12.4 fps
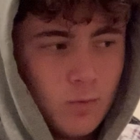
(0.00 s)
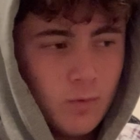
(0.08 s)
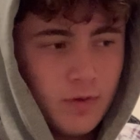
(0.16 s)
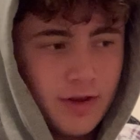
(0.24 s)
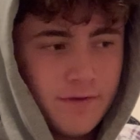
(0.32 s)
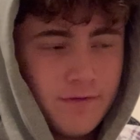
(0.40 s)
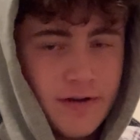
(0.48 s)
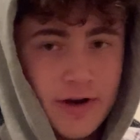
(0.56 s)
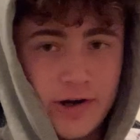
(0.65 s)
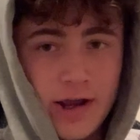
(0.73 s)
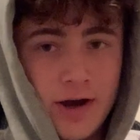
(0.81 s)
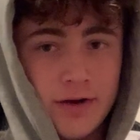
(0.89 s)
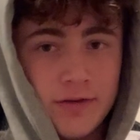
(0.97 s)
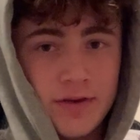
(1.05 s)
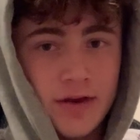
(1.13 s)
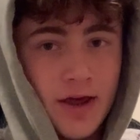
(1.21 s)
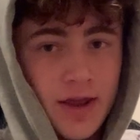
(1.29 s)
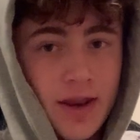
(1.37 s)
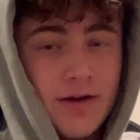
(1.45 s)
like figuring out the
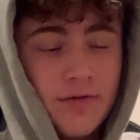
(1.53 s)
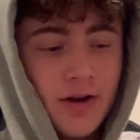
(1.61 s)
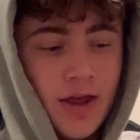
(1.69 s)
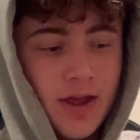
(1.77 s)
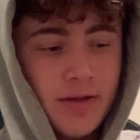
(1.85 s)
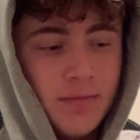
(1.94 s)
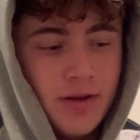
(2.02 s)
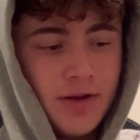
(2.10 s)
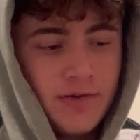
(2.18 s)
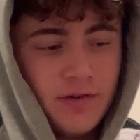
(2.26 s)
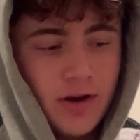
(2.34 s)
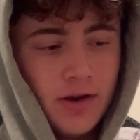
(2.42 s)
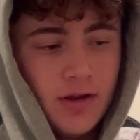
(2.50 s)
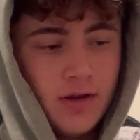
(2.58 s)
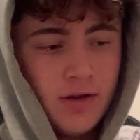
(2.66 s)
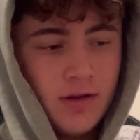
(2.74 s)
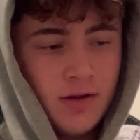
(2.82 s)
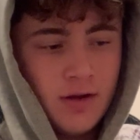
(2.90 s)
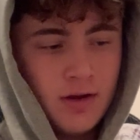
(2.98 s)
night. Every night can be different.
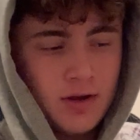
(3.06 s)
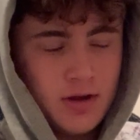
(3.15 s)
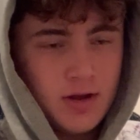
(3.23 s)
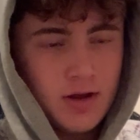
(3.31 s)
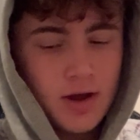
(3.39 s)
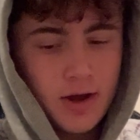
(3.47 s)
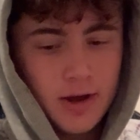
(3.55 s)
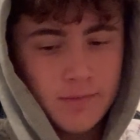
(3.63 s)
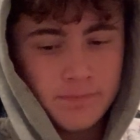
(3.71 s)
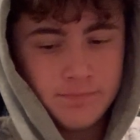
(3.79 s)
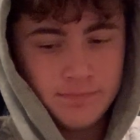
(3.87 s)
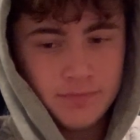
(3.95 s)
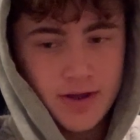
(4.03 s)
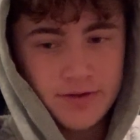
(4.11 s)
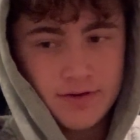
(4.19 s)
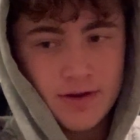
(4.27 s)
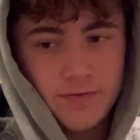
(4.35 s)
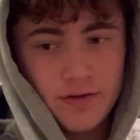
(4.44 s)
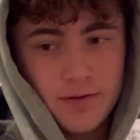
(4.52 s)
That's
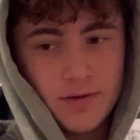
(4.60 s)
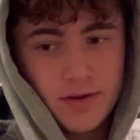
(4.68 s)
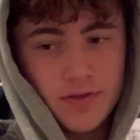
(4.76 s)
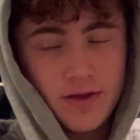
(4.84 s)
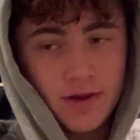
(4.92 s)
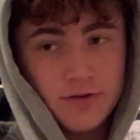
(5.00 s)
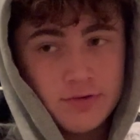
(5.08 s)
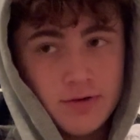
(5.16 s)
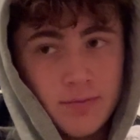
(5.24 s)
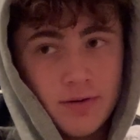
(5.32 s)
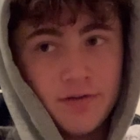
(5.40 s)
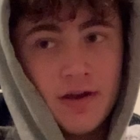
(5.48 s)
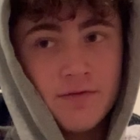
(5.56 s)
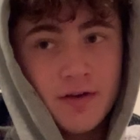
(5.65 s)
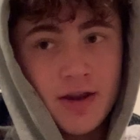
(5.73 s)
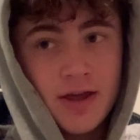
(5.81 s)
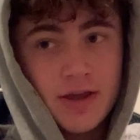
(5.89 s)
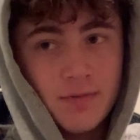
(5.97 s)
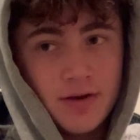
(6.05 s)
definitely a big thing to remember, is every
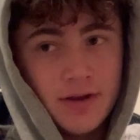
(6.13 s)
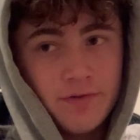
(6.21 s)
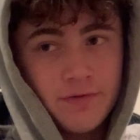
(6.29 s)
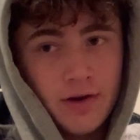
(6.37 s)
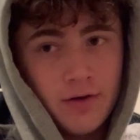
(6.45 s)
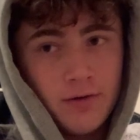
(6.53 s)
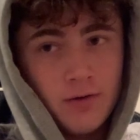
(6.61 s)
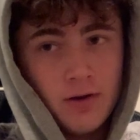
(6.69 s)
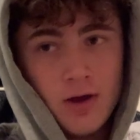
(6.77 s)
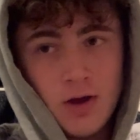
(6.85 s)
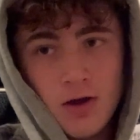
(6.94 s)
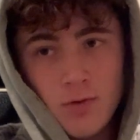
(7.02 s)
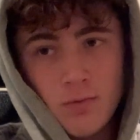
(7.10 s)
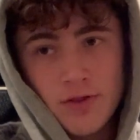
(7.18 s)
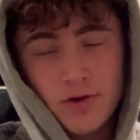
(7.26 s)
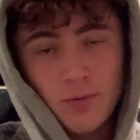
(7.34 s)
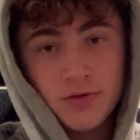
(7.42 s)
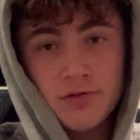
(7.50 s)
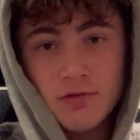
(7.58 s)
night can be different, whether
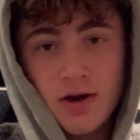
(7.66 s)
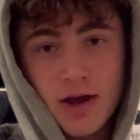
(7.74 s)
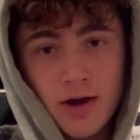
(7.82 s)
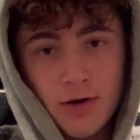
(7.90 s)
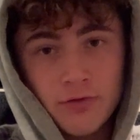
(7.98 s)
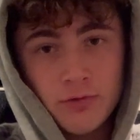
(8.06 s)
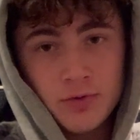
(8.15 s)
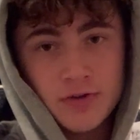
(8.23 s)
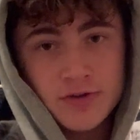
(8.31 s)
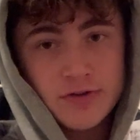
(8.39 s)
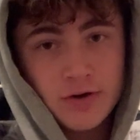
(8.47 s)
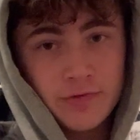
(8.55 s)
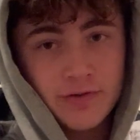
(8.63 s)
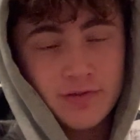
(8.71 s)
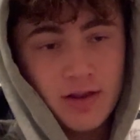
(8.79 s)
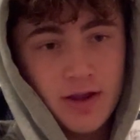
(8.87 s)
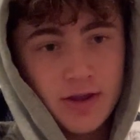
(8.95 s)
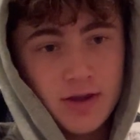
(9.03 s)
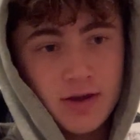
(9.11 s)
what's around, what the surf is
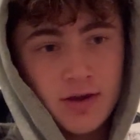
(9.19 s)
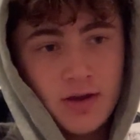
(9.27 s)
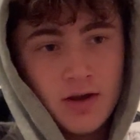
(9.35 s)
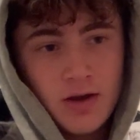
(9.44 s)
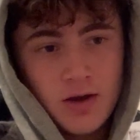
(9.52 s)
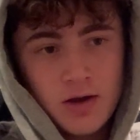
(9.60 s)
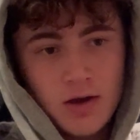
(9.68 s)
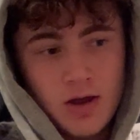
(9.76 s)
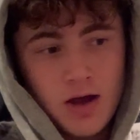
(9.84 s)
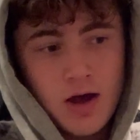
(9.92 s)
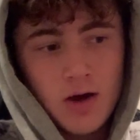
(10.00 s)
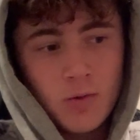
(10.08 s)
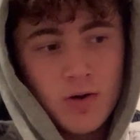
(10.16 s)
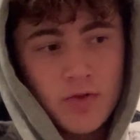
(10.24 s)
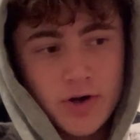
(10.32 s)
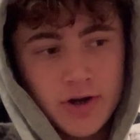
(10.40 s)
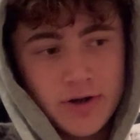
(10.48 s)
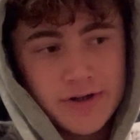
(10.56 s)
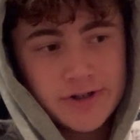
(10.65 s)
like, weather
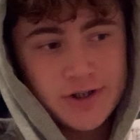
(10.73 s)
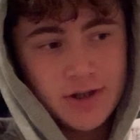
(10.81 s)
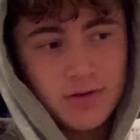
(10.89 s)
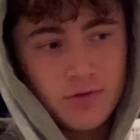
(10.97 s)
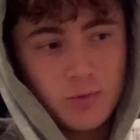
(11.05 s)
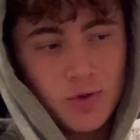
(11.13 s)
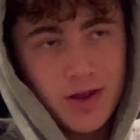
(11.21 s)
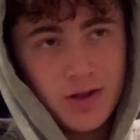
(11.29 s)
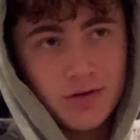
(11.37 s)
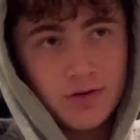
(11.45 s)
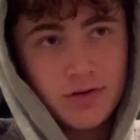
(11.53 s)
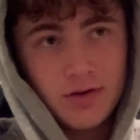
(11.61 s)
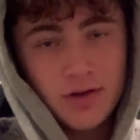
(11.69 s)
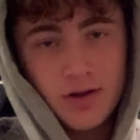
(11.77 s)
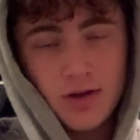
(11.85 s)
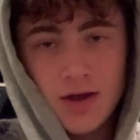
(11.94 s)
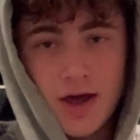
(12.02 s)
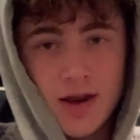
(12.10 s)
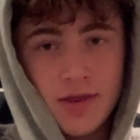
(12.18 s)
conditions, wind,
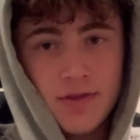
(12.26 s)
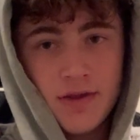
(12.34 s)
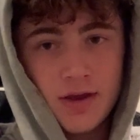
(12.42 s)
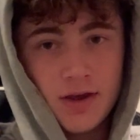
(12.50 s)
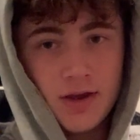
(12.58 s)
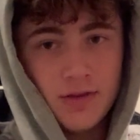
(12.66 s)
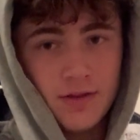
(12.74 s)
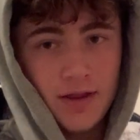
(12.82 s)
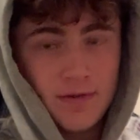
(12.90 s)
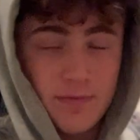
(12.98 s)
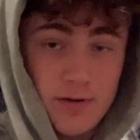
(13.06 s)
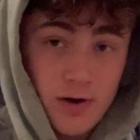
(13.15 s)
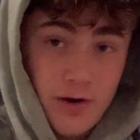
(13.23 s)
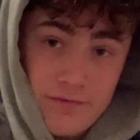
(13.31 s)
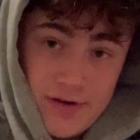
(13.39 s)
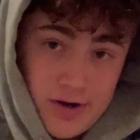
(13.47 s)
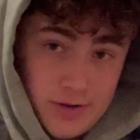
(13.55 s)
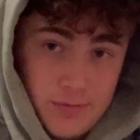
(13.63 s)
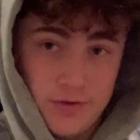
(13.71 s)
anything can, like, they're all
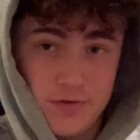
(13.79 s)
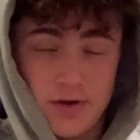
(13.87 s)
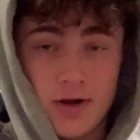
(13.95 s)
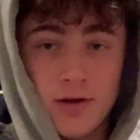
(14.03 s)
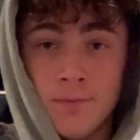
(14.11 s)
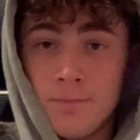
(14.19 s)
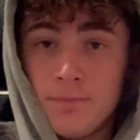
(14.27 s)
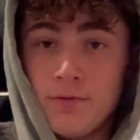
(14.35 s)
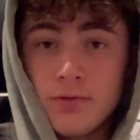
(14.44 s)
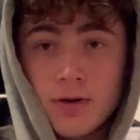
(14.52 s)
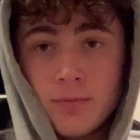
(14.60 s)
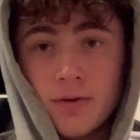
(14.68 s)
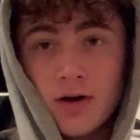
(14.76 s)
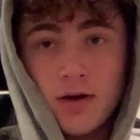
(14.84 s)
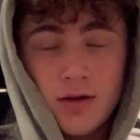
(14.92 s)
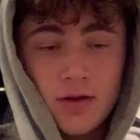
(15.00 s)
variables you gotta remember.